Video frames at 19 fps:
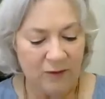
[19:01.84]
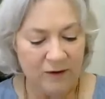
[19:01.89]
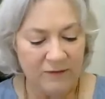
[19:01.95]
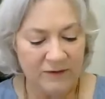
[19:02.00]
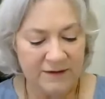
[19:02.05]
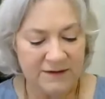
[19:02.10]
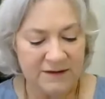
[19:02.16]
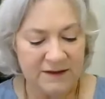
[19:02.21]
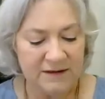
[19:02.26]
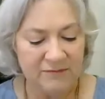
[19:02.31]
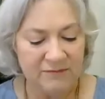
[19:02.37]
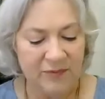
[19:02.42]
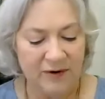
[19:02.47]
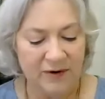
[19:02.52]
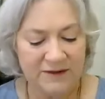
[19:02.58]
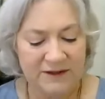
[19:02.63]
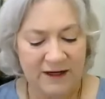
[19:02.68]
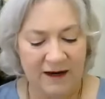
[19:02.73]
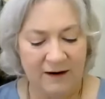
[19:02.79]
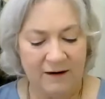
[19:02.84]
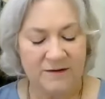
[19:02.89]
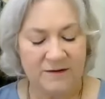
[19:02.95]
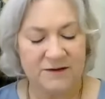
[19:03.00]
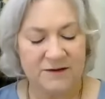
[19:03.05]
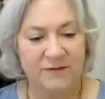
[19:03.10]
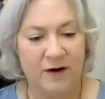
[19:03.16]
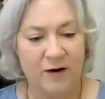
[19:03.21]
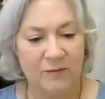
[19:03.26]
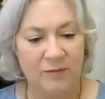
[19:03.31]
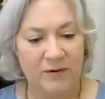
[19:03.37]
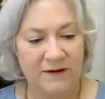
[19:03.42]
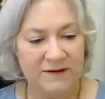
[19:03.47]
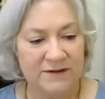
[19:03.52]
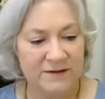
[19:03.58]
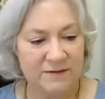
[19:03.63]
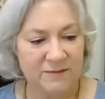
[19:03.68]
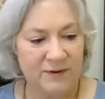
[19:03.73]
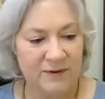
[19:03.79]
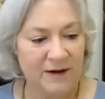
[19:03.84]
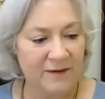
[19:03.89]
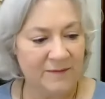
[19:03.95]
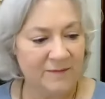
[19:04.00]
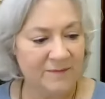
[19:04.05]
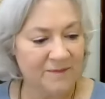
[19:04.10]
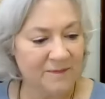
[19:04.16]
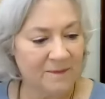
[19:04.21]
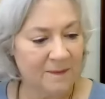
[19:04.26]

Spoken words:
worthy deem partakers of our bliss to be.